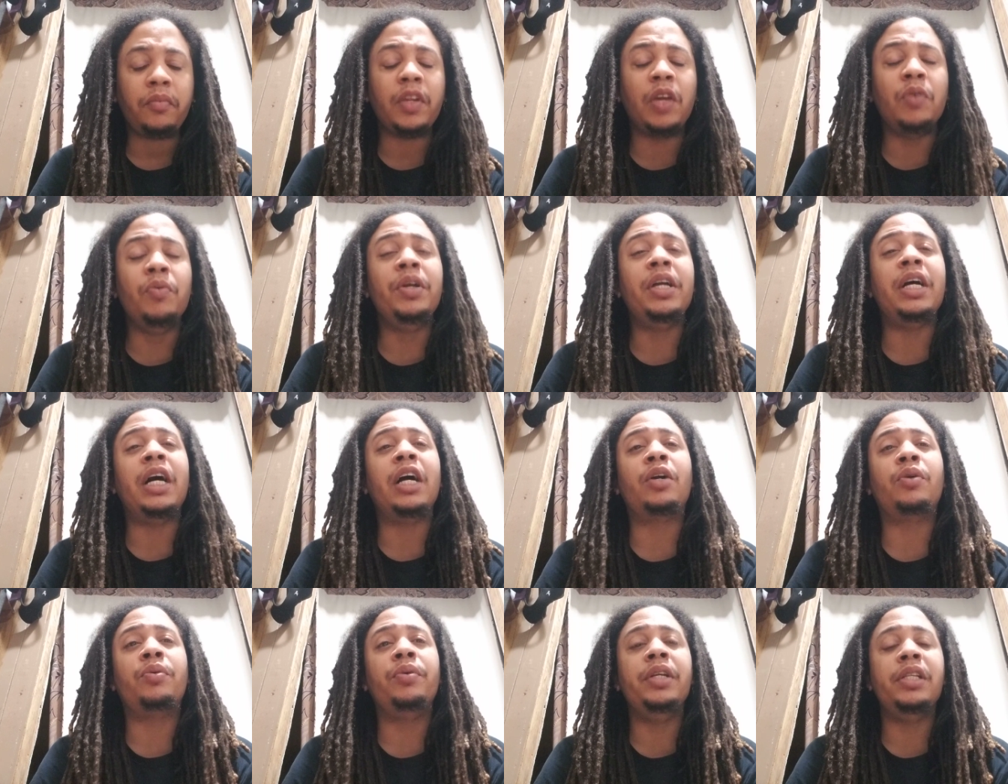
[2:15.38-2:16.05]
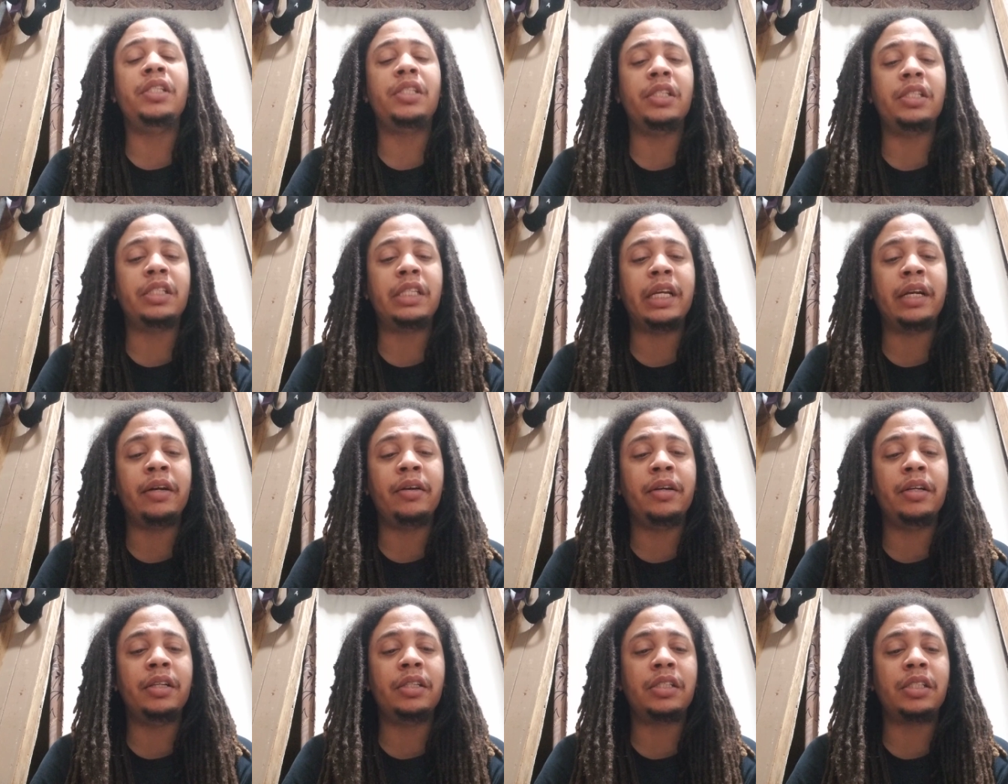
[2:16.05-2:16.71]
we got Crease and
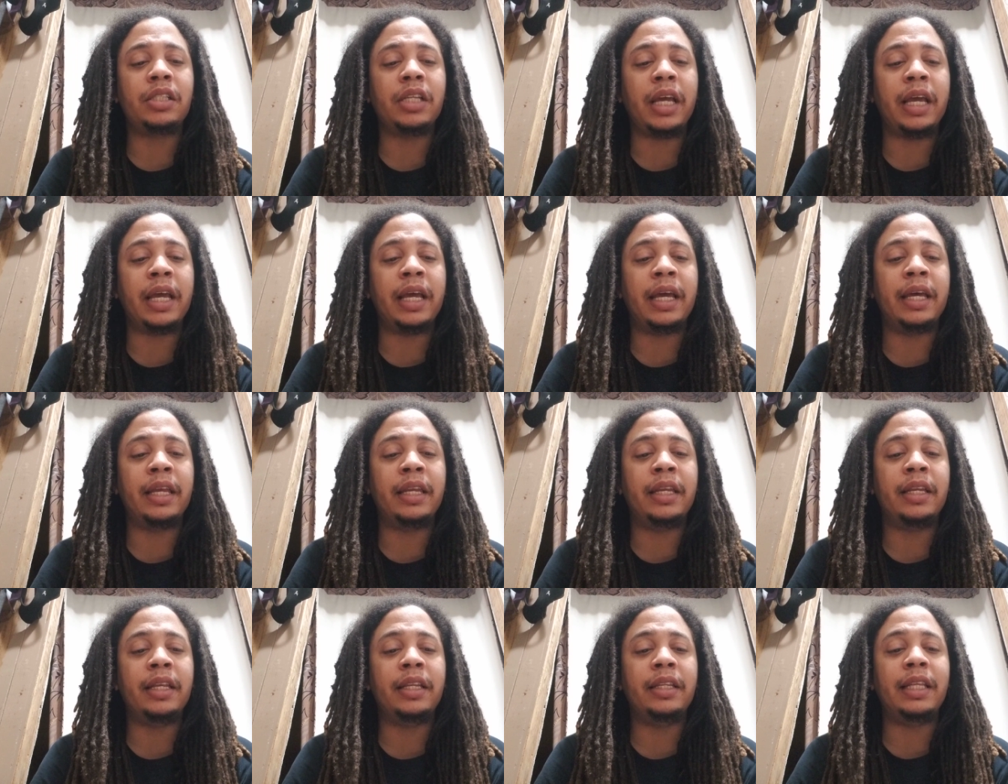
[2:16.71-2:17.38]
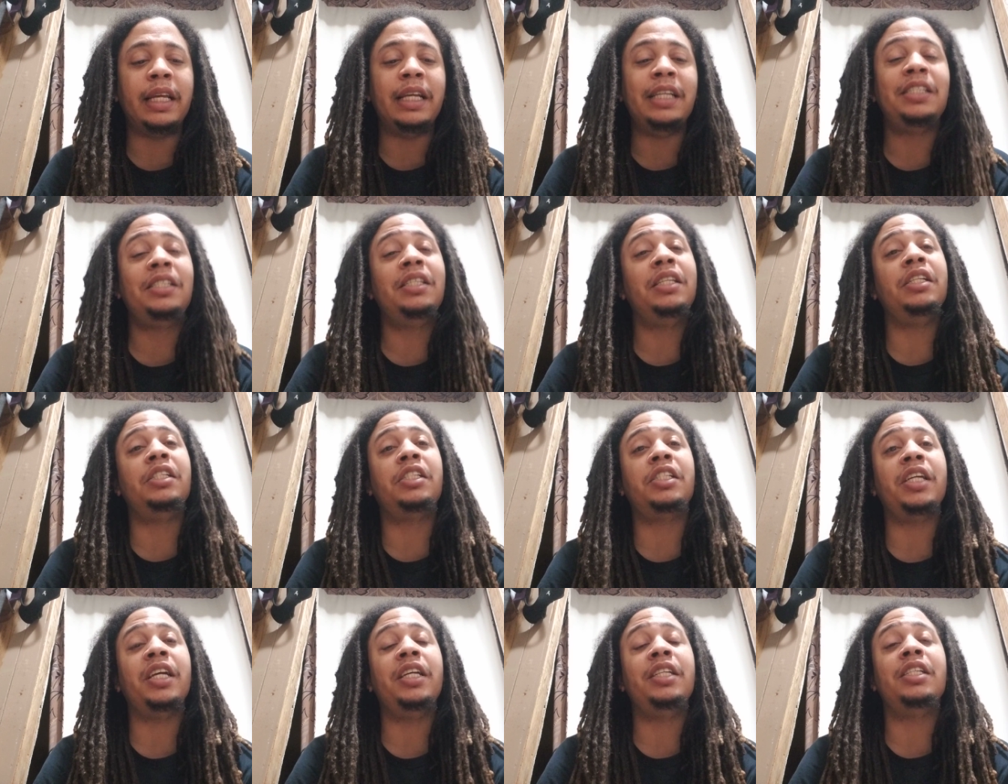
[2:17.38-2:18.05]
Terrence, and they see
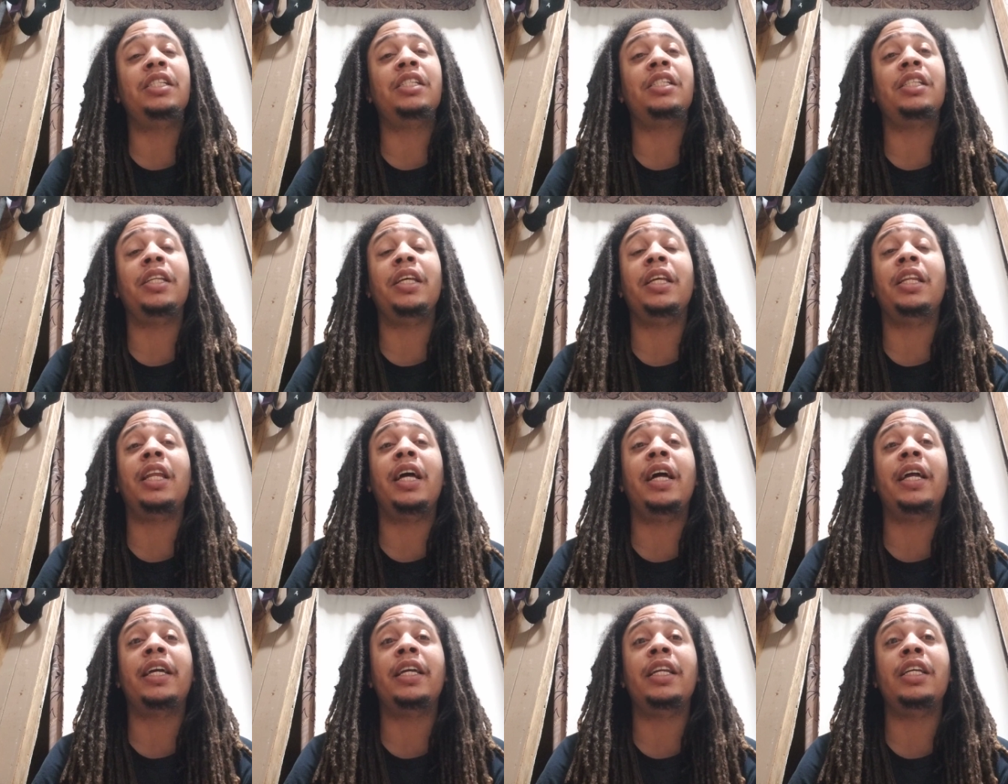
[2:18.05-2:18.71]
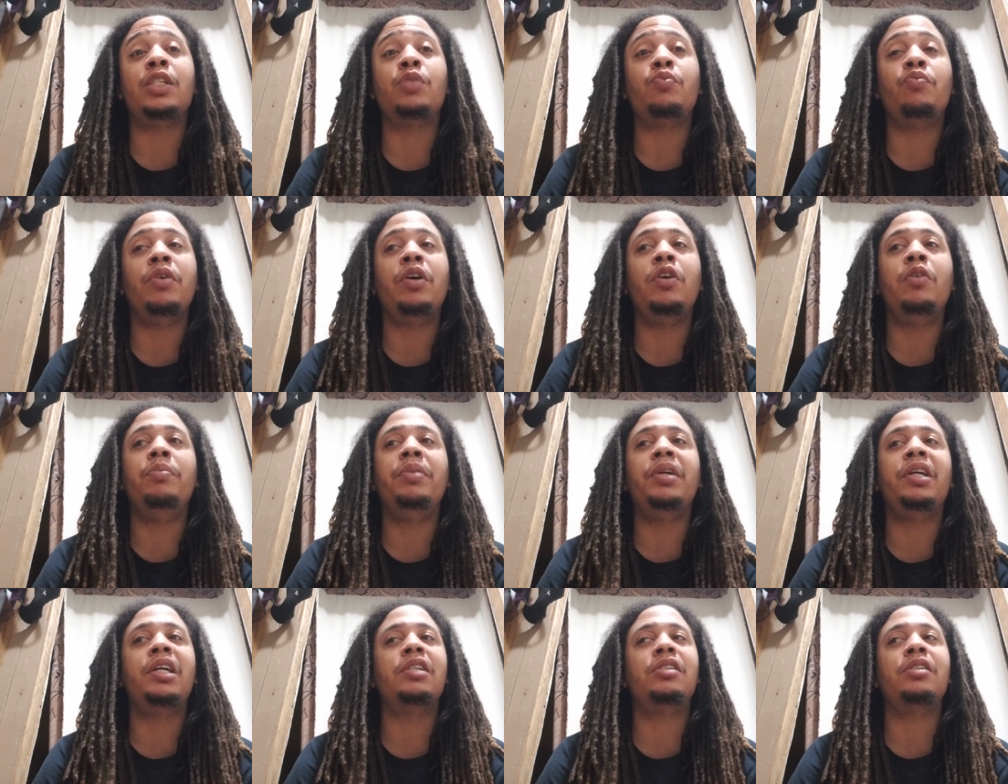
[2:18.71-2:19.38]
the changes and they like it as well
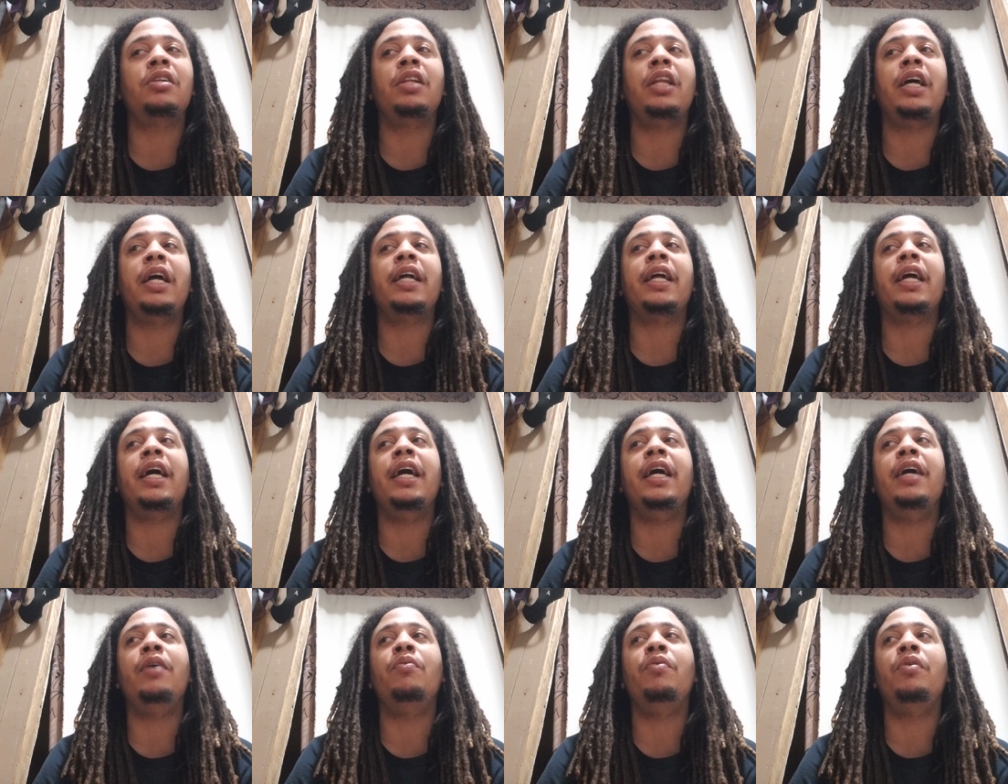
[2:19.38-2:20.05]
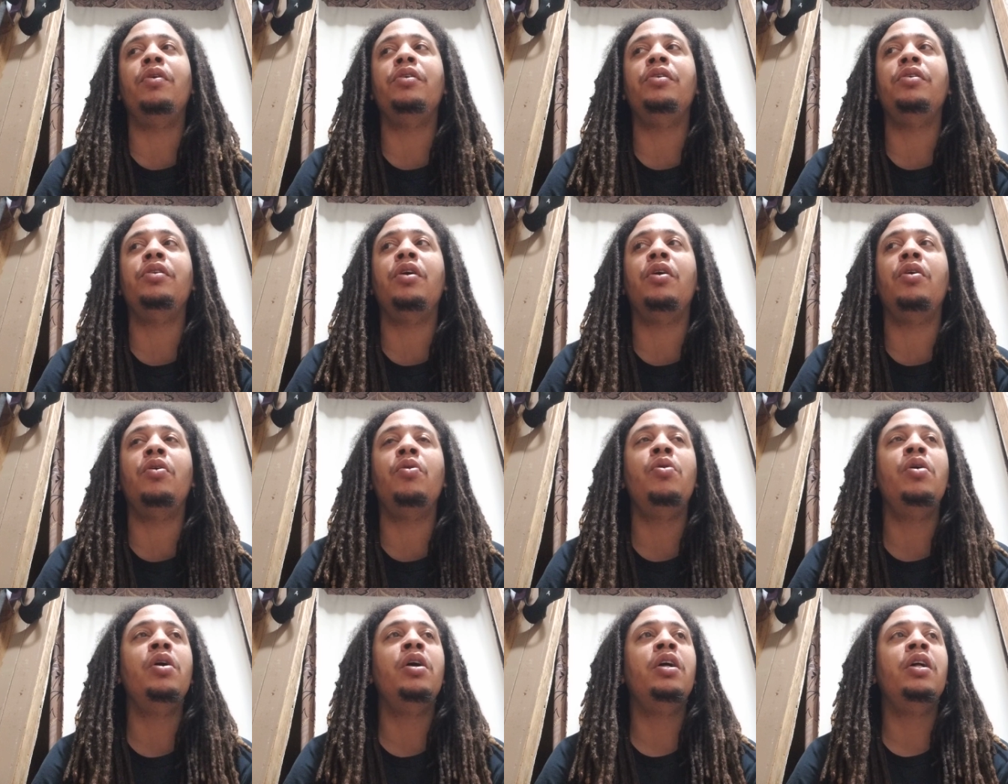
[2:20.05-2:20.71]
because they're like, hey, well, you
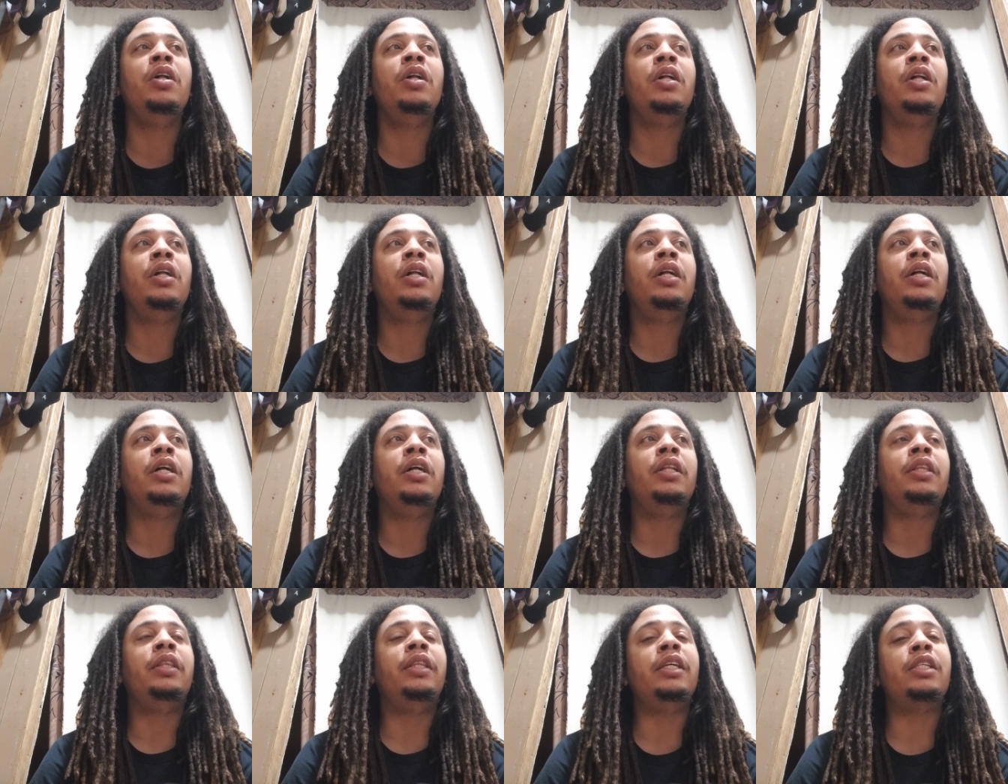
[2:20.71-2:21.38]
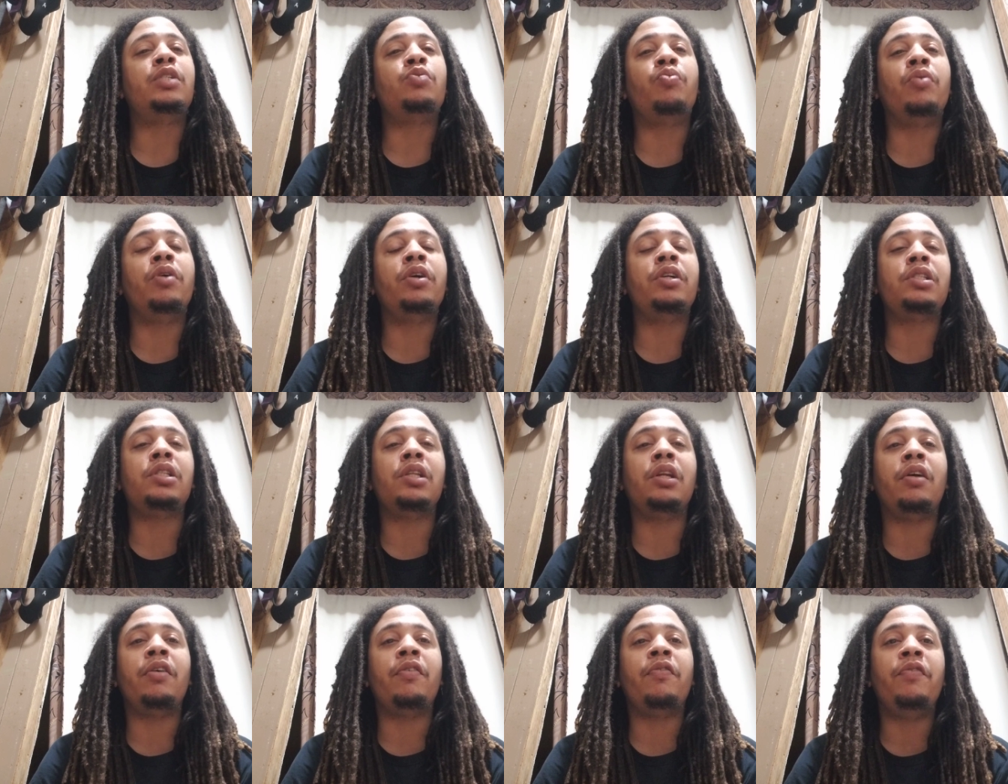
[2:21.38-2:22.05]
know, this works
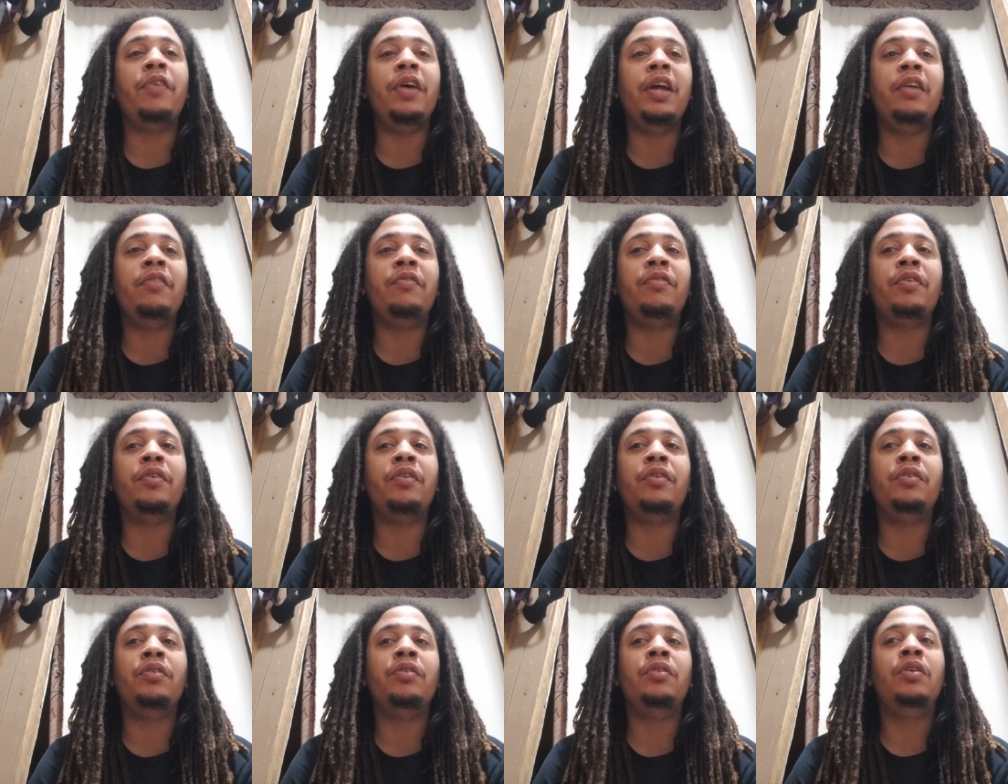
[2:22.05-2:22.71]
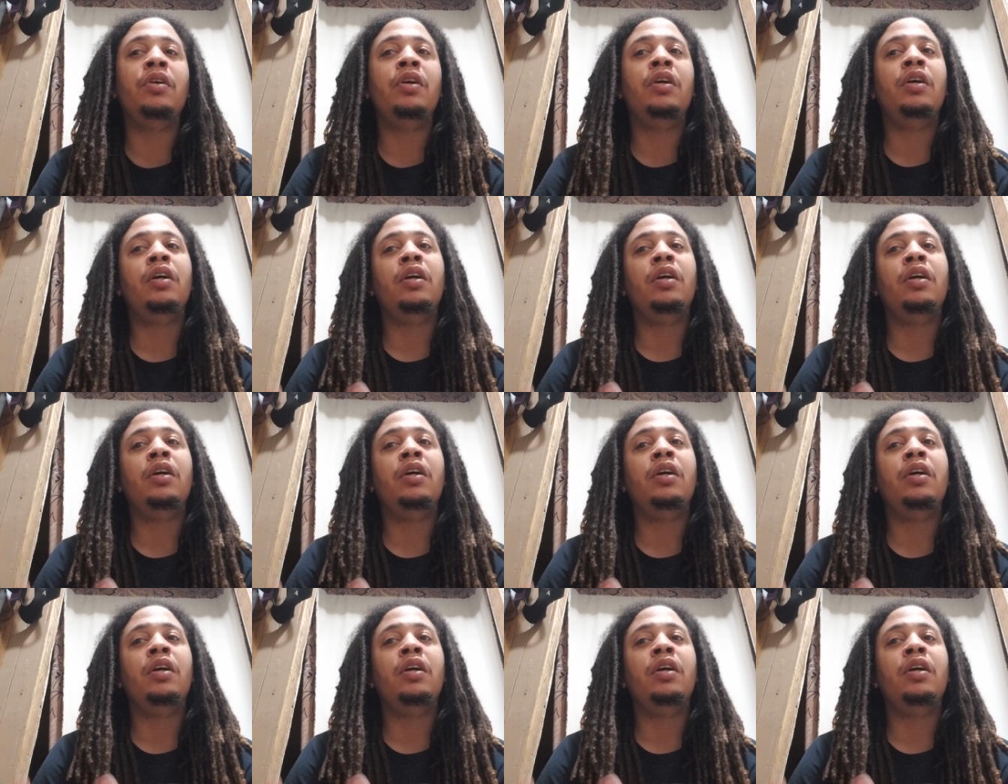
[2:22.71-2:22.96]
in our favor.